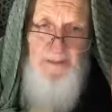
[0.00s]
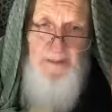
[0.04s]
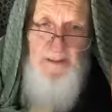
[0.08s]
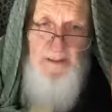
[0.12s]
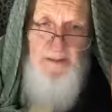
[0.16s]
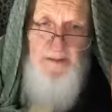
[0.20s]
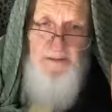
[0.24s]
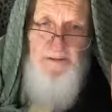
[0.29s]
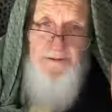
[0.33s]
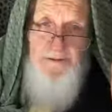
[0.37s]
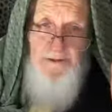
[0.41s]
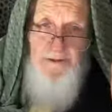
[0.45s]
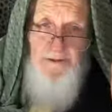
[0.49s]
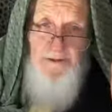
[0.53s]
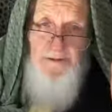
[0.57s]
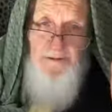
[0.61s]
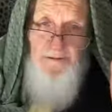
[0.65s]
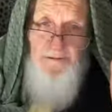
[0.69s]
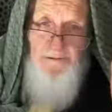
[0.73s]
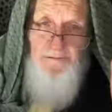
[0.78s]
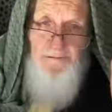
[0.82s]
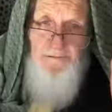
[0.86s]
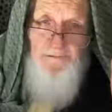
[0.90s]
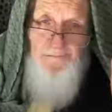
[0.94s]

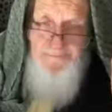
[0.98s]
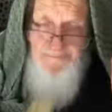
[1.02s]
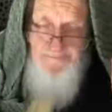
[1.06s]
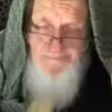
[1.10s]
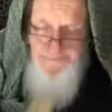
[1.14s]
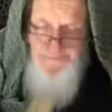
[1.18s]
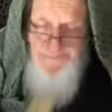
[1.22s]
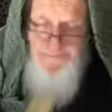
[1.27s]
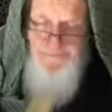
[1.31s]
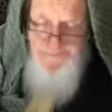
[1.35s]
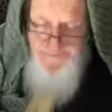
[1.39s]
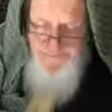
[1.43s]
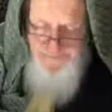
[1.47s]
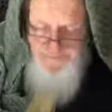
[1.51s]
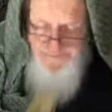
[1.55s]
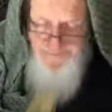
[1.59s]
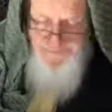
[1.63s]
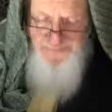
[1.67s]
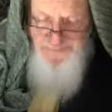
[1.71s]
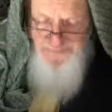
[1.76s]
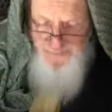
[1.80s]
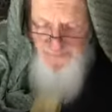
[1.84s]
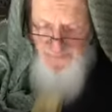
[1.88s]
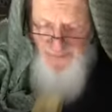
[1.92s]
So
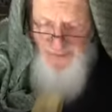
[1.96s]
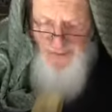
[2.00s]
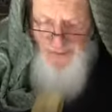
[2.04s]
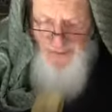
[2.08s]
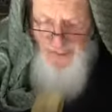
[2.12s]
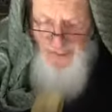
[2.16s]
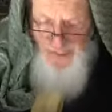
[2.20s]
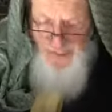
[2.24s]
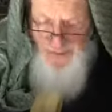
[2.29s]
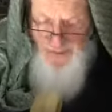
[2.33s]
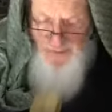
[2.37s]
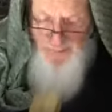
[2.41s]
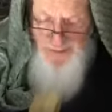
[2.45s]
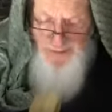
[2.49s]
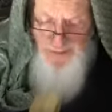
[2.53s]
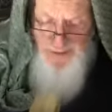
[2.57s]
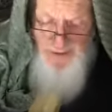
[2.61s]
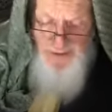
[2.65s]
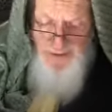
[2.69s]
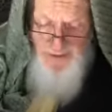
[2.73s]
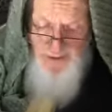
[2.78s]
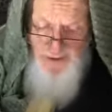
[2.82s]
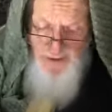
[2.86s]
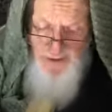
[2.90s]
I would
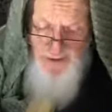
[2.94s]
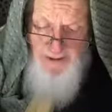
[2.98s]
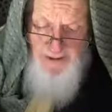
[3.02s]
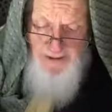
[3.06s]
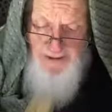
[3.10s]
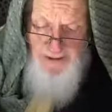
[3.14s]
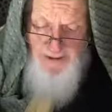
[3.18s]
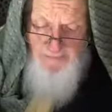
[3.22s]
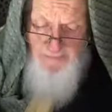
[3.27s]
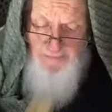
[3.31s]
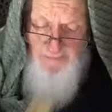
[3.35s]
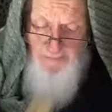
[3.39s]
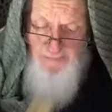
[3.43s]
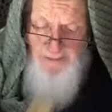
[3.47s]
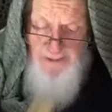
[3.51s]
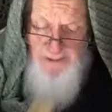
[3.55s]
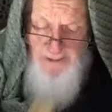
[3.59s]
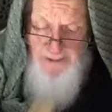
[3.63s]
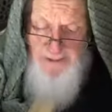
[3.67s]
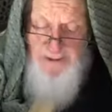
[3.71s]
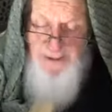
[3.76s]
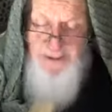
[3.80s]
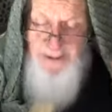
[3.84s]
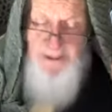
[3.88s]
encourage
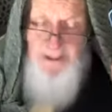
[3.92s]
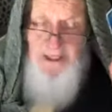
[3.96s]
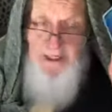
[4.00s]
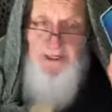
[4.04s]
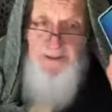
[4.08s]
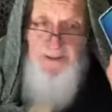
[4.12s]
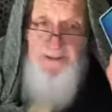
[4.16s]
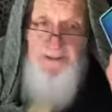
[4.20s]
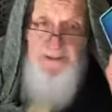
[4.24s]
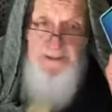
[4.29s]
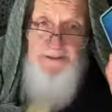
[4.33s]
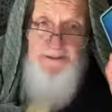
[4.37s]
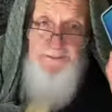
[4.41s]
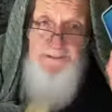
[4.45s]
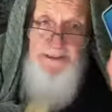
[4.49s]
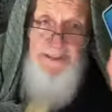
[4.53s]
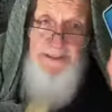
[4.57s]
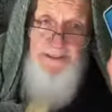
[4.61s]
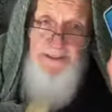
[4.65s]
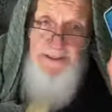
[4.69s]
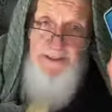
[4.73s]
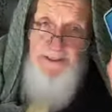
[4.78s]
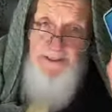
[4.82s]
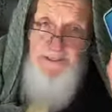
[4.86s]
everybody to share this
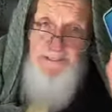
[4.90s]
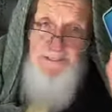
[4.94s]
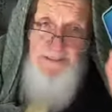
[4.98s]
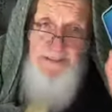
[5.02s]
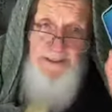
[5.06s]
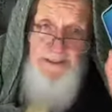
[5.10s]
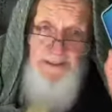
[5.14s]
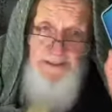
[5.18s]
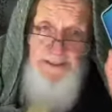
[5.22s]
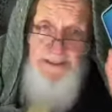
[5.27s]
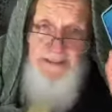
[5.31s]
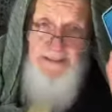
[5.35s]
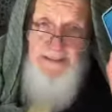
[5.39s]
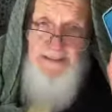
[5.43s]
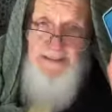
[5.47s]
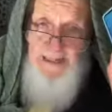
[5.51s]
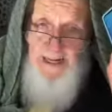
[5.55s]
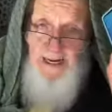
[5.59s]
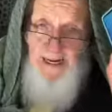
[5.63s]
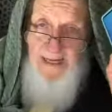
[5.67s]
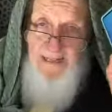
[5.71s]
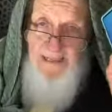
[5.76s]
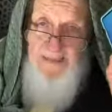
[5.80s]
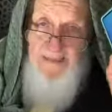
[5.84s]
message. Please,
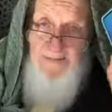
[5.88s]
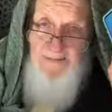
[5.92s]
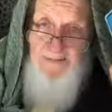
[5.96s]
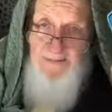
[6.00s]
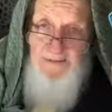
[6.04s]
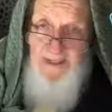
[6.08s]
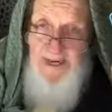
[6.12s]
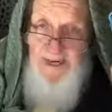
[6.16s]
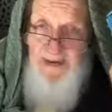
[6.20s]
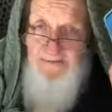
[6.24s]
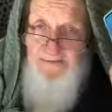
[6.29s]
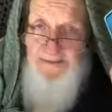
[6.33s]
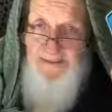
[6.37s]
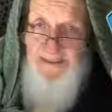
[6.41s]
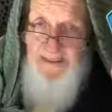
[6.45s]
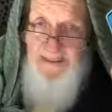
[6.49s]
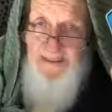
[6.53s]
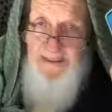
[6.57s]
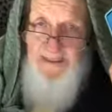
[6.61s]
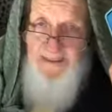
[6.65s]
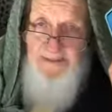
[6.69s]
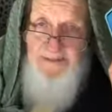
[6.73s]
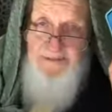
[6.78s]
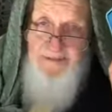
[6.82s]
guys, if you haven't
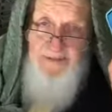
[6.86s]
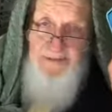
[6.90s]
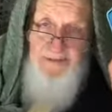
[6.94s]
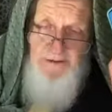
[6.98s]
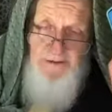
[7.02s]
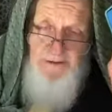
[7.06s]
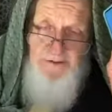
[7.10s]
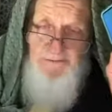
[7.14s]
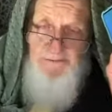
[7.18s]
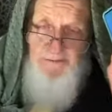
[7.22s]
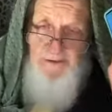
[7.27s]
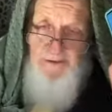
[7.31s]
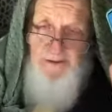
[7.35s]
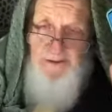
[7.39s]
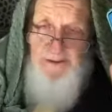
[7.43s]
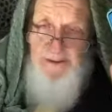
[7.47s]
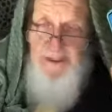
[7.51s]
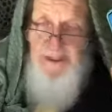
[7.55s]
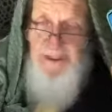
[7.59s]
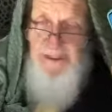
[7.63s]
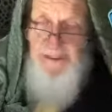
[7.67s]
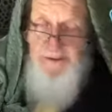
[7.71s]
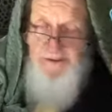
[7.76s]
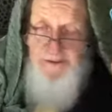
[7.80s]
done it so far,
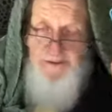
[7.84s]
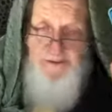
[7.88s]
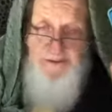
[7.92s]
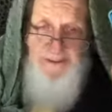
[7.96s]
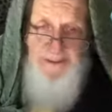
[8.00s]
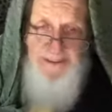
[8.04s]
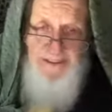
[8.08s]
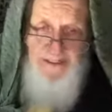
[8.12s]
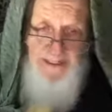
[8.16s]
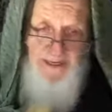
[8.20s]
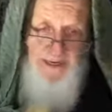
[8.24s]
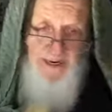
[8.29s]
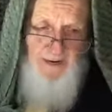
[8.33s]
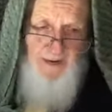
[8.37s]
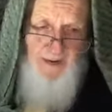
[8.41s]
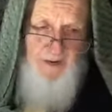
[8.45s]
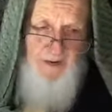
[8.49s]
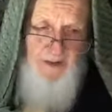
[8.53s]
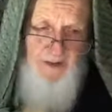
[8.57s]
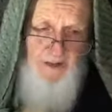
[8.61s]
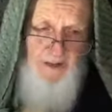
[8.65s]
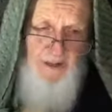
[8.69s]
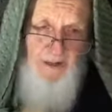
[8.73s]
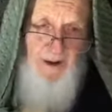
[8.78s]
do it now.
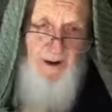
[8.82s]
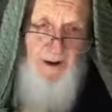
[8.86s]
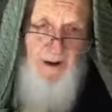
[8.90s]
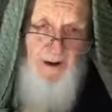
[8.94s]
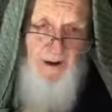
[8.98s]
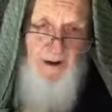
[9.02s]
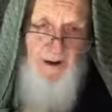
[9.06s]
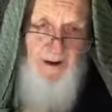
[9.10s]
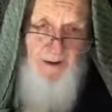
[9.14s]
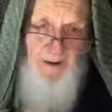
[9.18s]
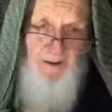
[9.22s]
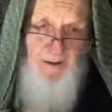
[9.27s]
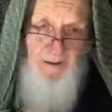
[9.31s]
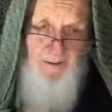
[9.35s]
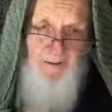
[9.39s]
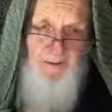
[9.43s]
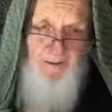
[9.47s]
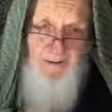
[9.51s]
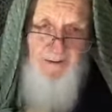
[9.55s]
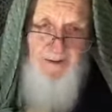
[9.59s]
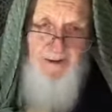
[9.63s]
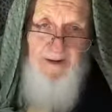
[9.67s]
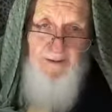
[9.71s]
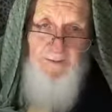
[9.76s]

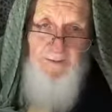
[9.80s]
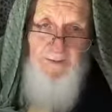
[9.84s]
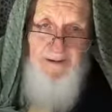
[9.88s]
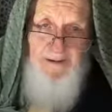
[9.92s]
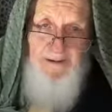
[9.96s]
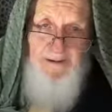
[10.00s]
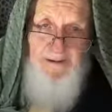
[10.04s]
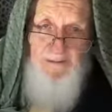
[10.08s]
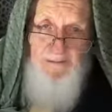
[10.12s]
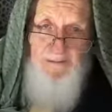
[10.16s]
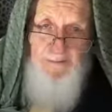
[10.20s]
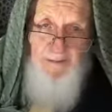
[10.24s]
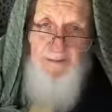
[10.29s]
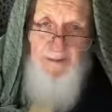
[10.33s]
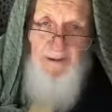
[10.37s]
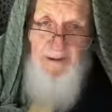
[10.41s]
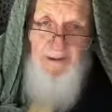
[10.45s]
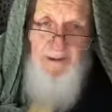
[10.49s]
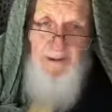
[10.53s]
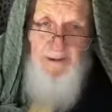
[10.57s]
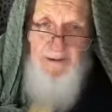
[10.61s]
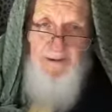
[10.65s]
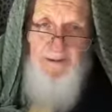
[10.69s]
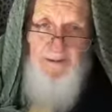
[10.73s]
Okay, what's the
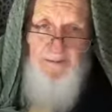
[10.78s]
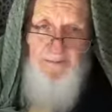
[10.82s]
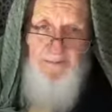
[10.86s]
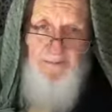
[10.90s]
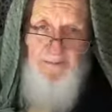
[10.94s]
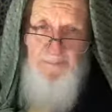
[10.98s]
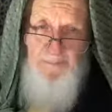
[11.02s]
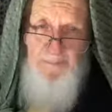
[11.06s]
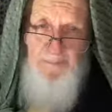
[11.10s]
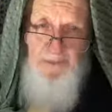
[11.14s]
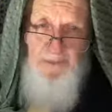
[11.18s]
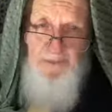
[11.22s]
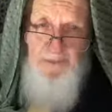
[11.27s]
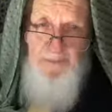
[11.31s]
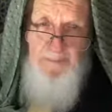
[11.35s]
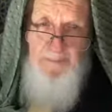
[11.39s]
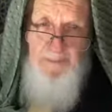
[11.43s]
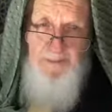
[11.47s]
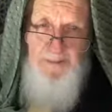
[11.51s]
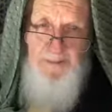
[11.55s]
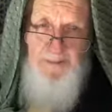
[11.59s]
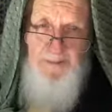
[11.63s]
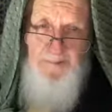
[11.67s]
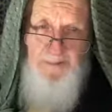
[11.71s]
brother?
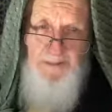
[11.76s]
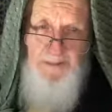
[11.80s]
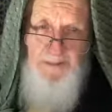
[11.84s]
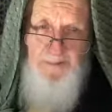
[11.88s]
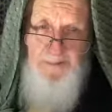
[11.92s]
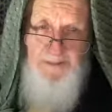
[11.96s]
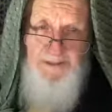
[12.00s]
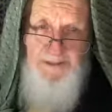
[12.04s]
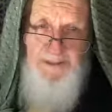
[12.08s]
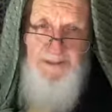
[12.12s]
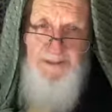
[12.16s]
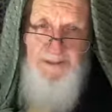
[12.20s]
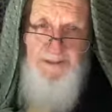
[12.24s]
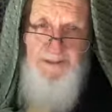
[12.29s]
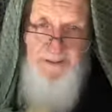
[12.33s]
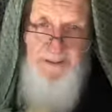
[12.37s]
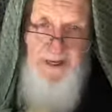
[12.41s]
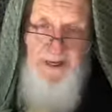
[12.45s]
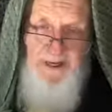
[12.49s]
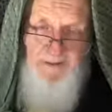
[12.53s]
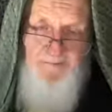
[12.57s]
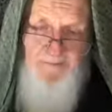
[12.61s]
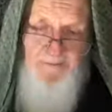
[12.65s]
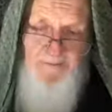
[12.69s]
What question do you
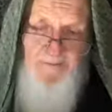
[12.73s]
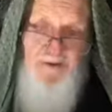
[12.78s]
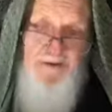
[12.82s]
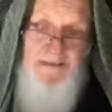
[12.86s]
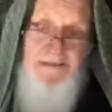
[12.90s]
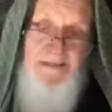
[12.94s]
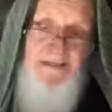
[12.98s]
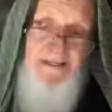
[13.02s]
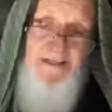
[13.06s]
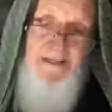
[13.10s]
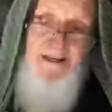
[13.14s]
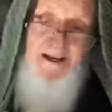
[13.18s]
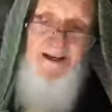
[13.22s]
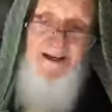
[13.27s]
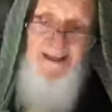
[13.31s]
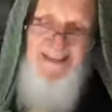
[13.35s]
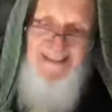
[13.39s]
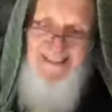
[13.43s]
have for us tonight?